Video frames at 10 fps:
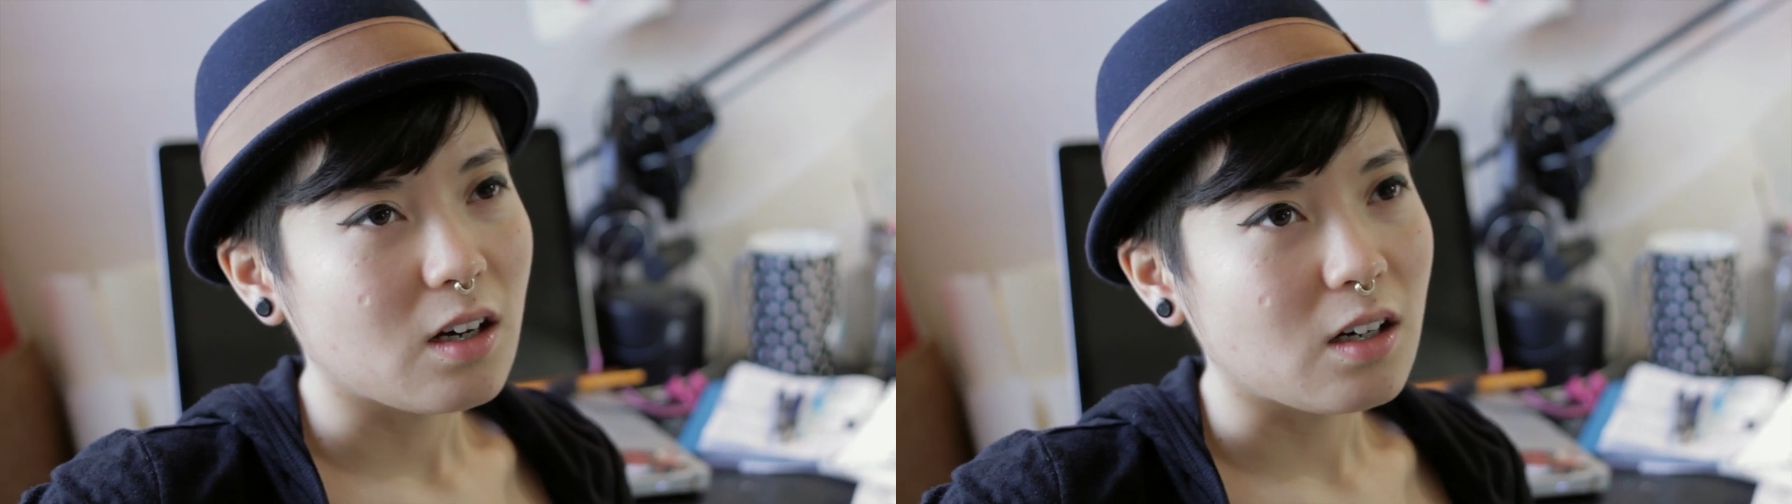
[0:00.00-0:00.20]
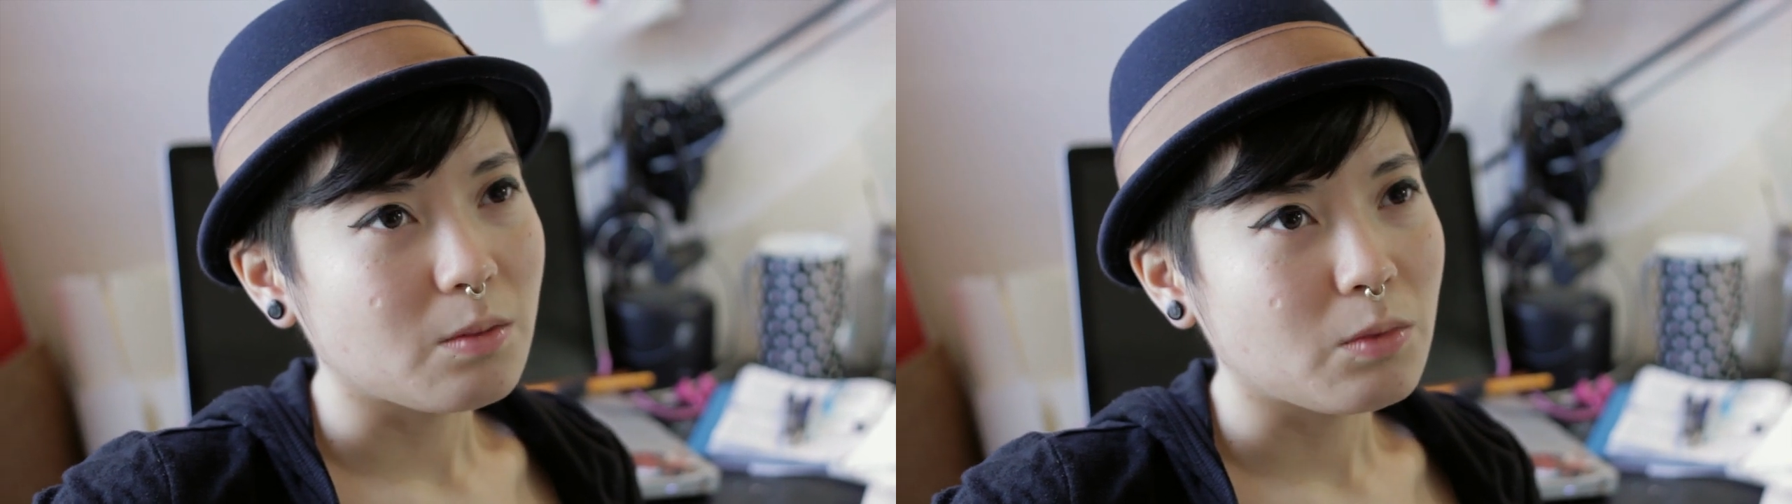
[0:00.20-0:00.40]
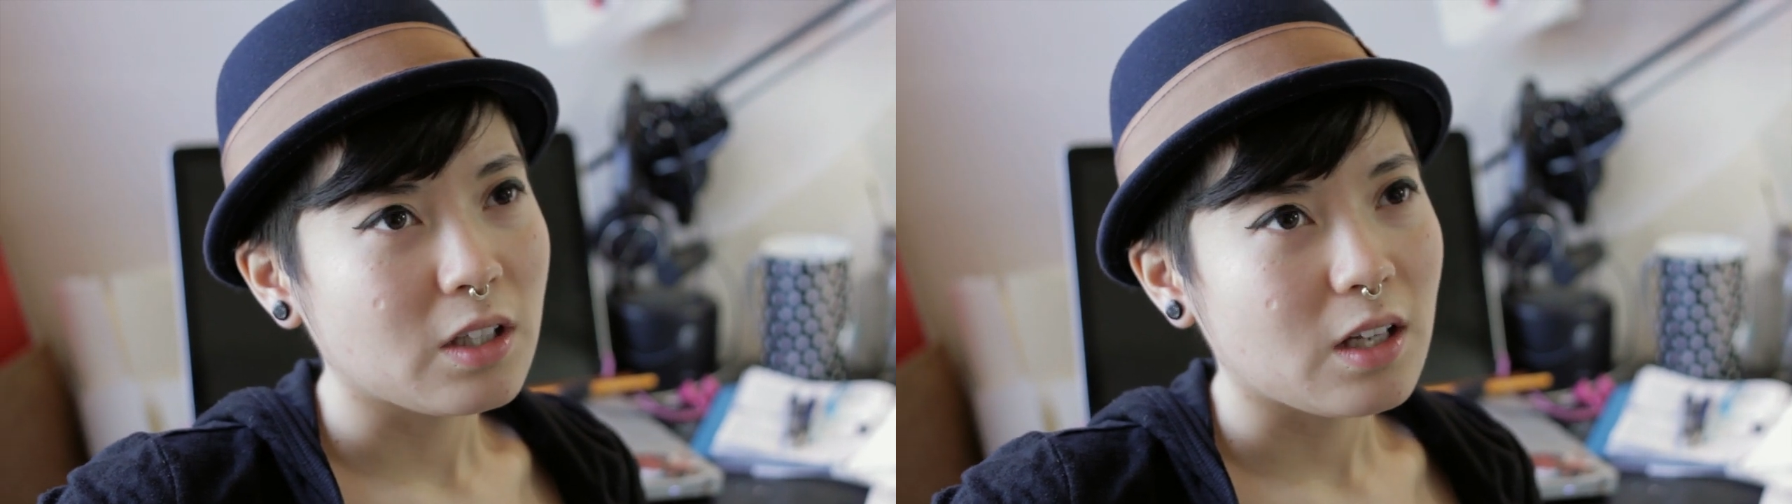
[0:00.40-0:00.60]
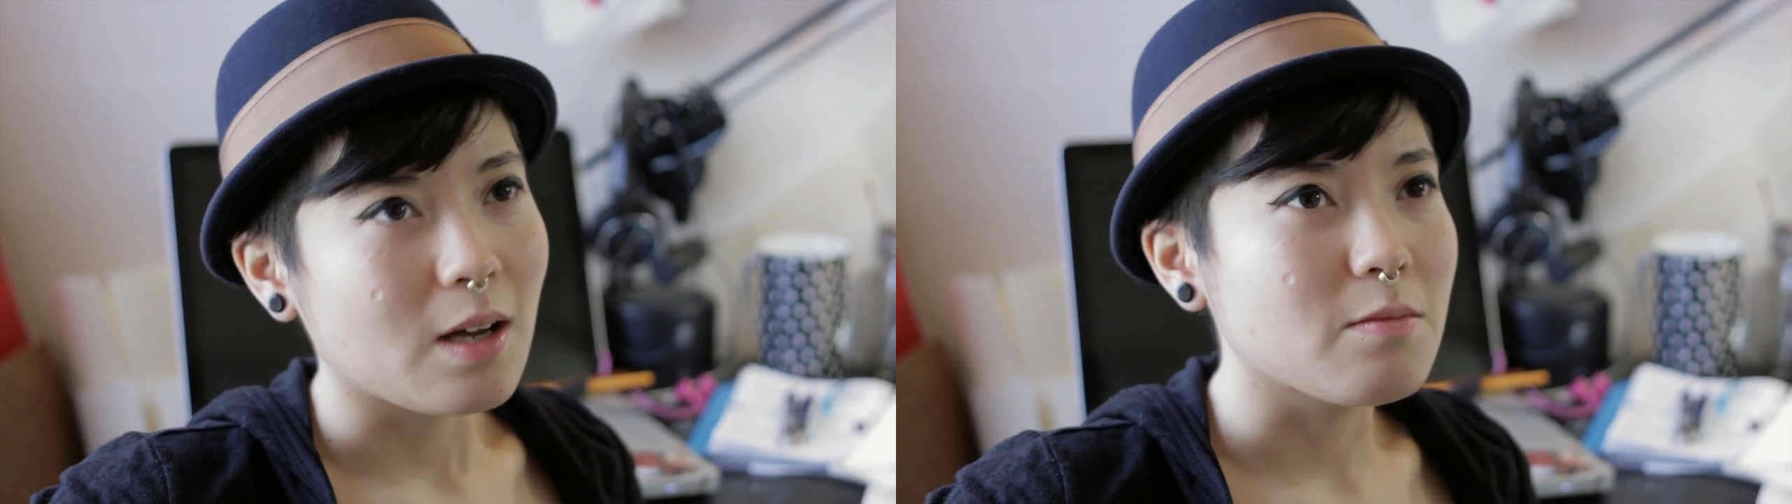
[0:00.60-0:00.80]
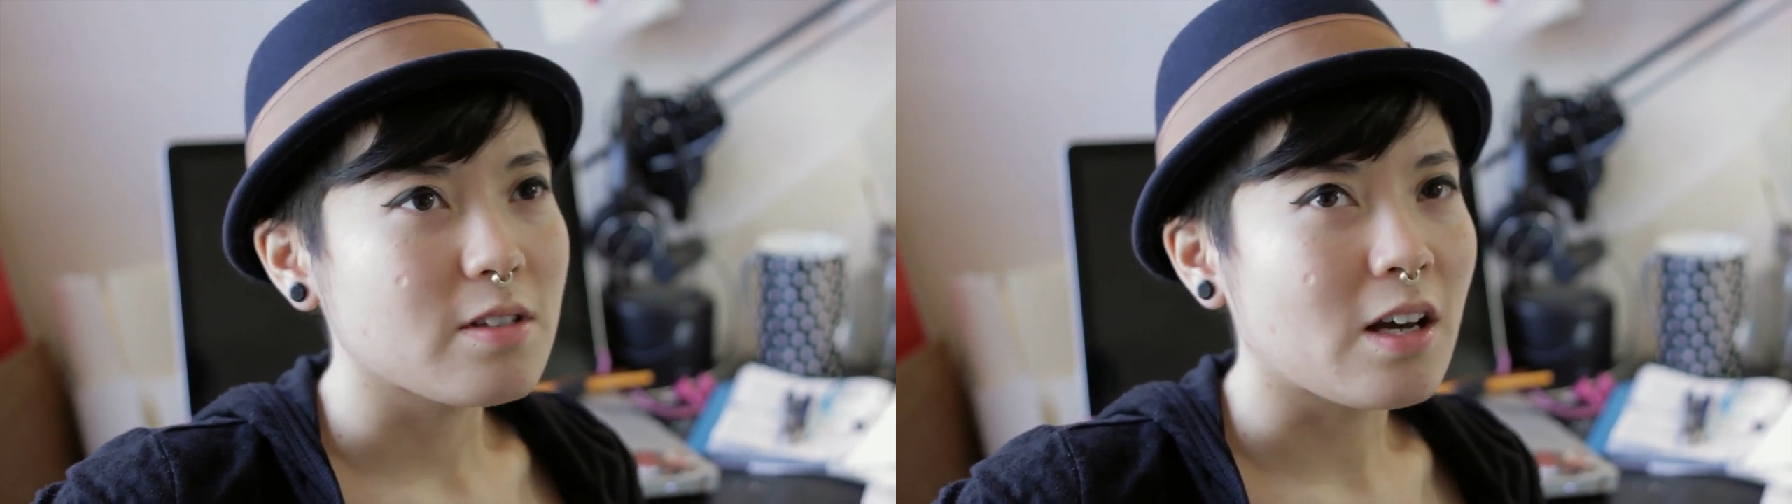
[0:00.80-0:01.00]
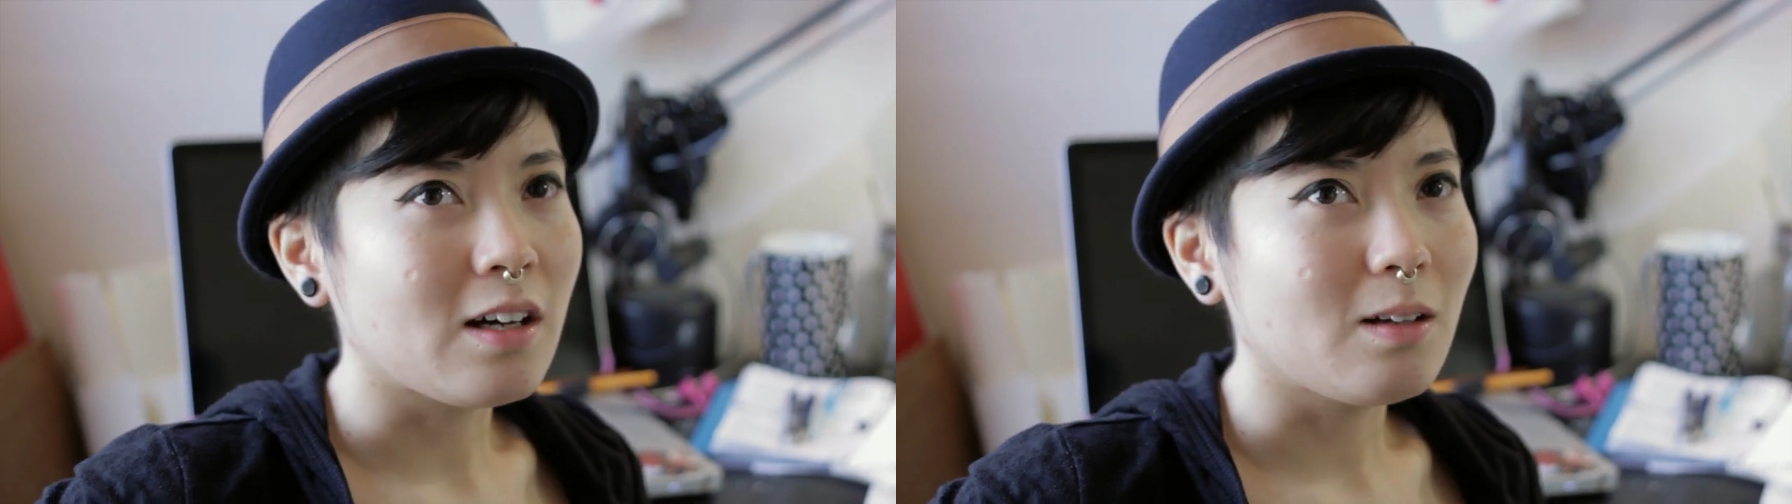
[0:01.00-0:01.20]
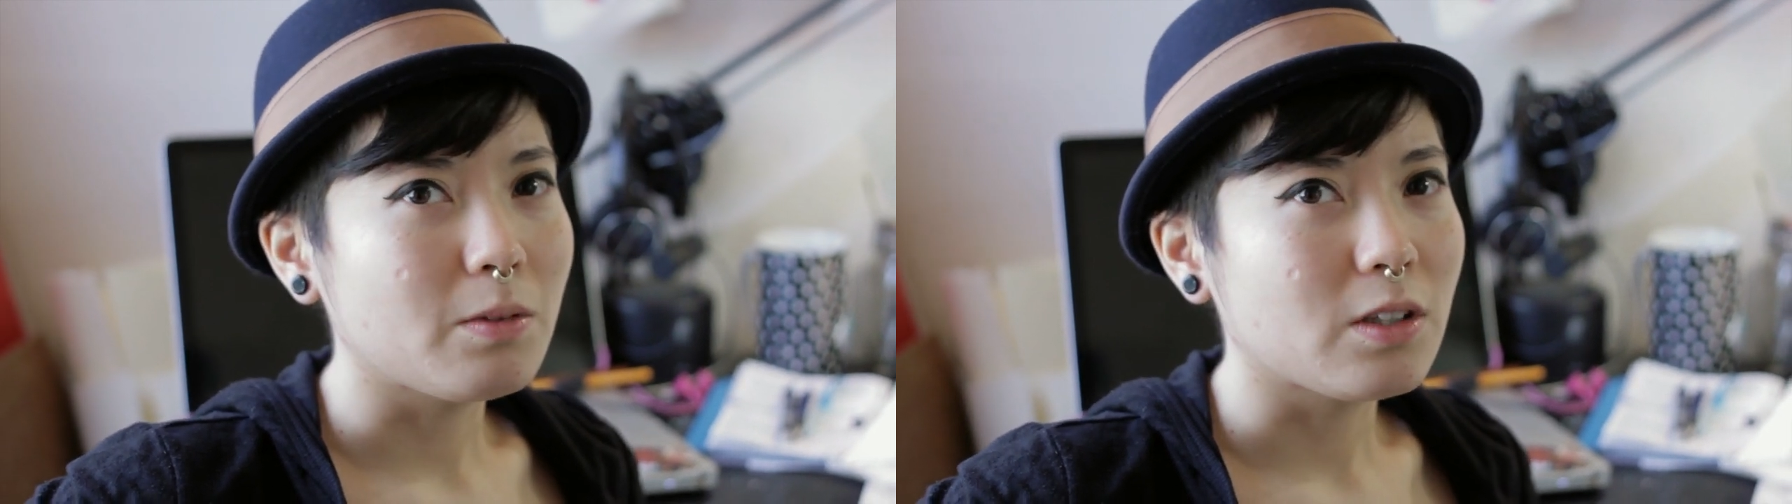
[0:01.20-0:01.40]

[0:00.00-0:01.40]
um, when it comes to help,